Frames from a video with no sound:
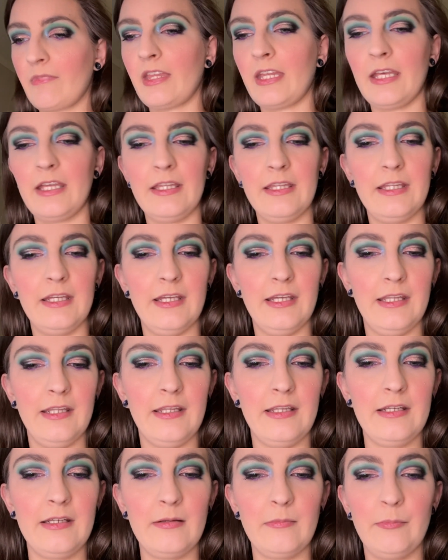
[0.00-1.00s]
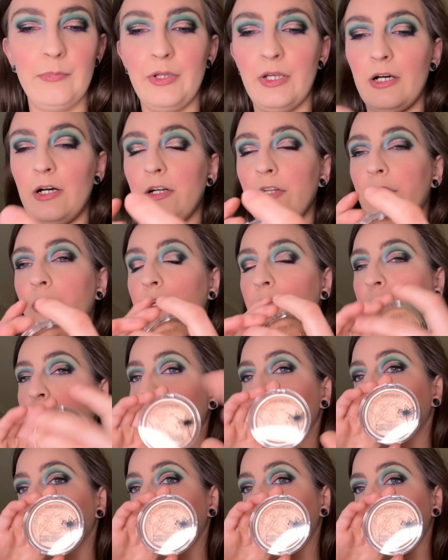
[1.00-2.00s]
And then Beyond
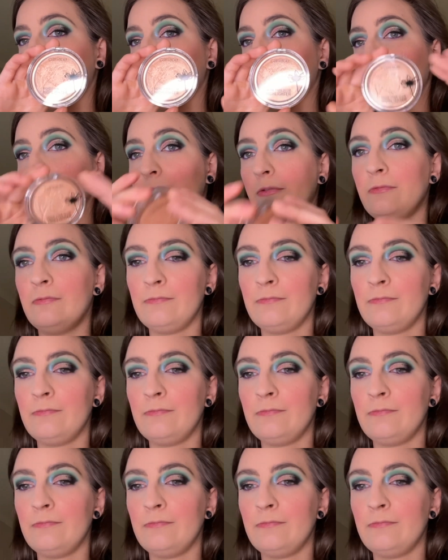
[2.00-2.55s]
Golden Glow.